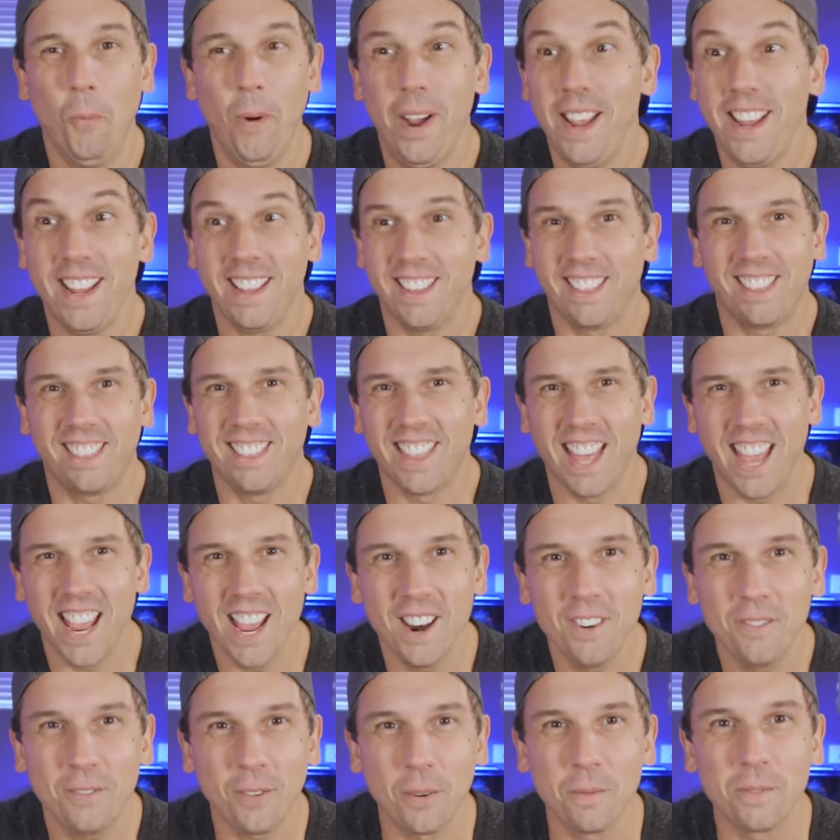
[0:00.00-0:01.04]
Wait,
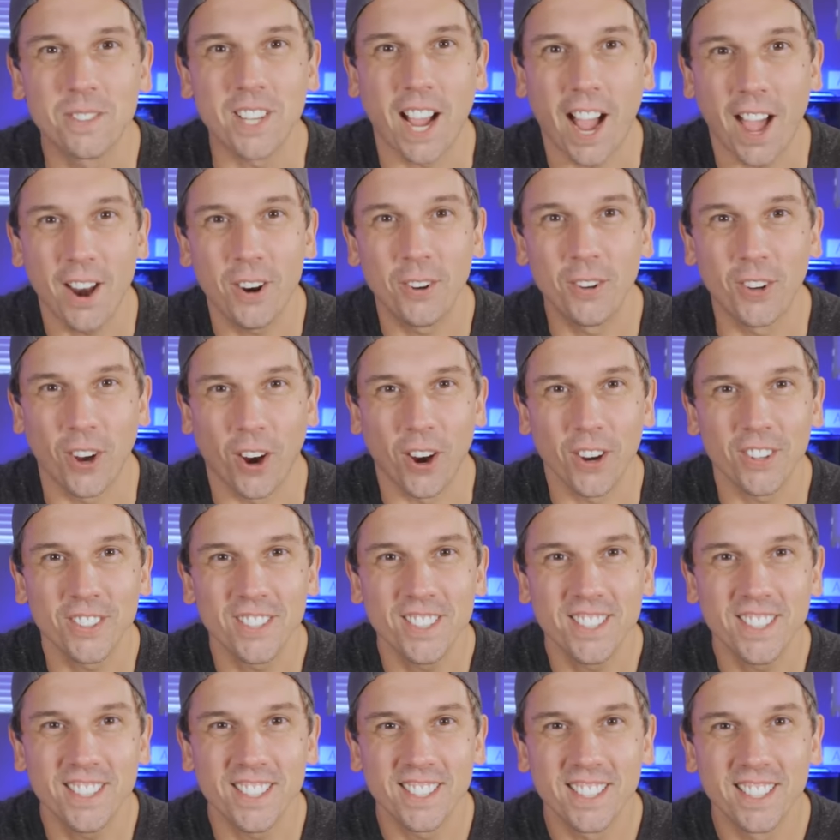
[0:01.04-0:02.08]
Than from Tidal
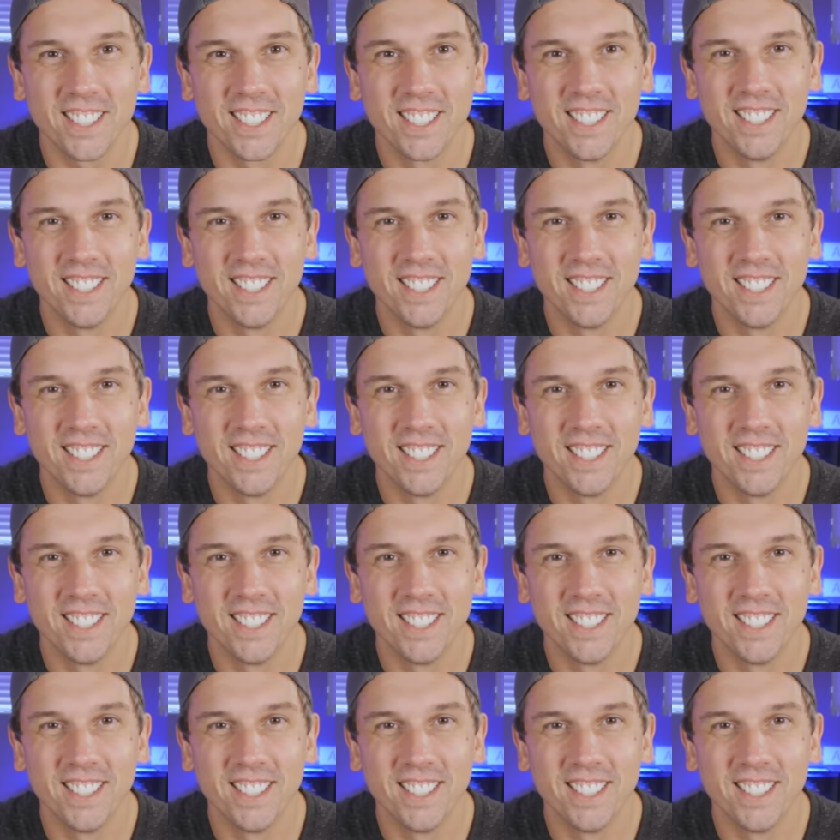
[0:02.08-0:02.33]
Gardens?